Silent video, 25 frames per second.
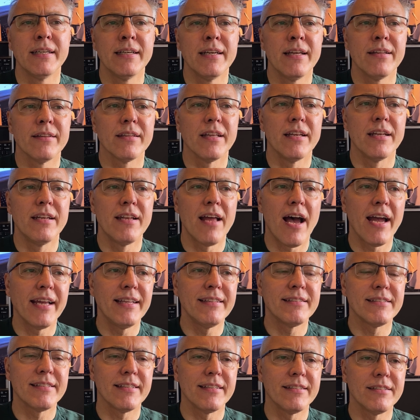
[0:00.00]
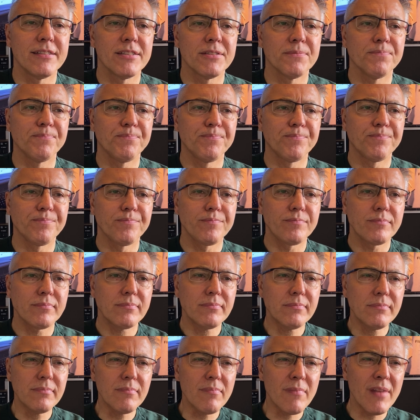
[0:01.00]
the 90s
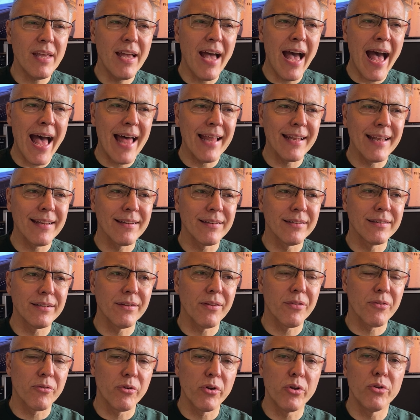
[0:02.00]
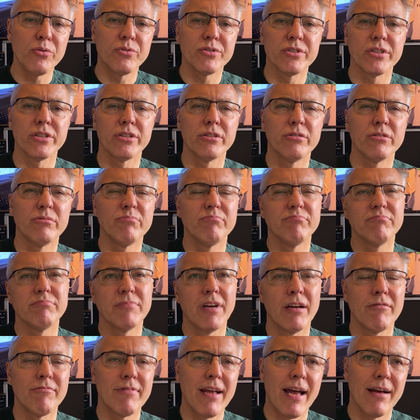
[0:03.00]
and through to
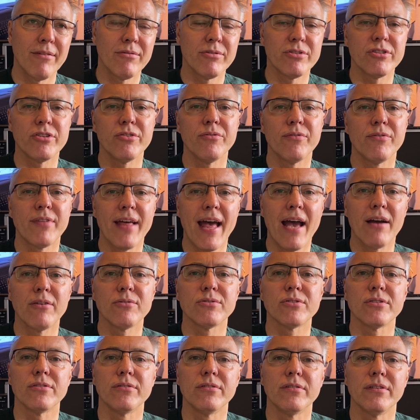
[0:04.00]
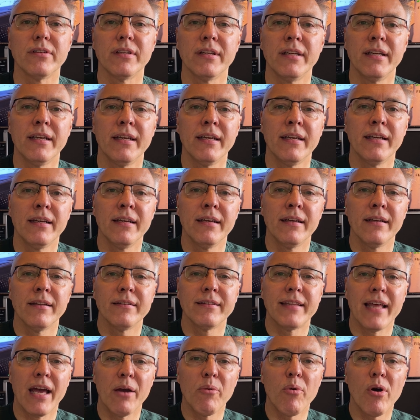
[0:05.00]
around 2000,
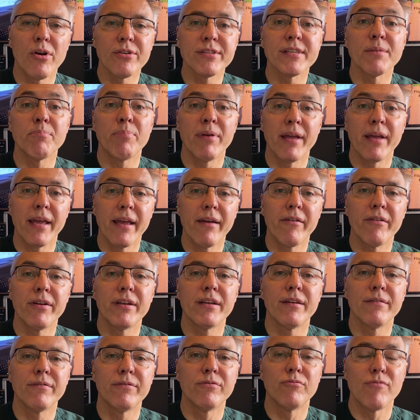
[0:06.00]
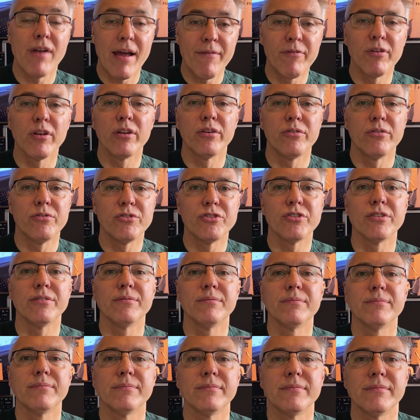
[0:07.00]
there was a period of revolution
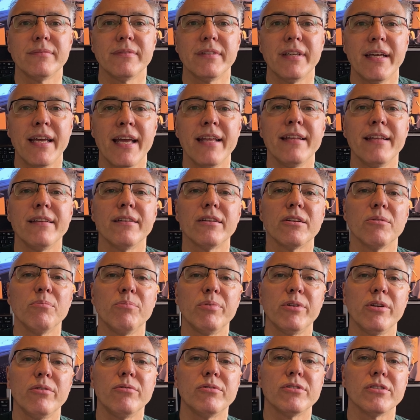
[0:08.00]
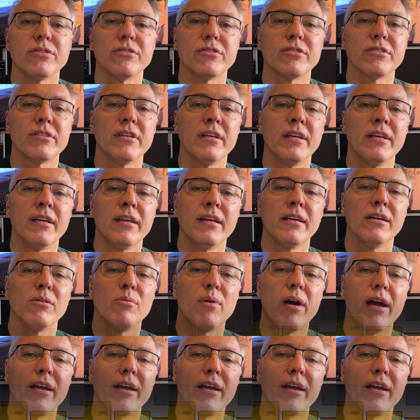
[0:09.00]
in computers where